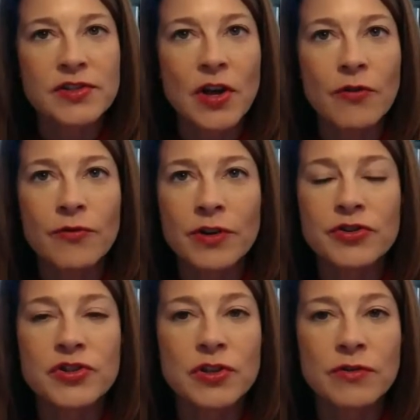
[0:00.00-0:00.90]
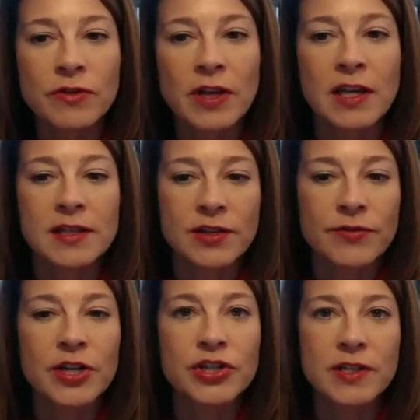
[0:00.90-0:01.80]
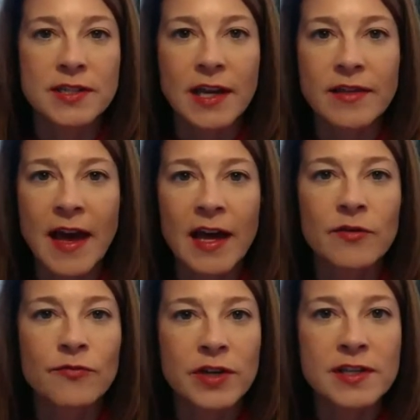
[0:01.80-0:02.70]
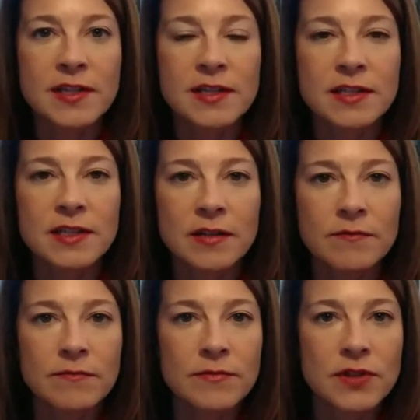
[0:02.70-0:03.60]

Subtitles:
So there are certainly considerations like that and reasons to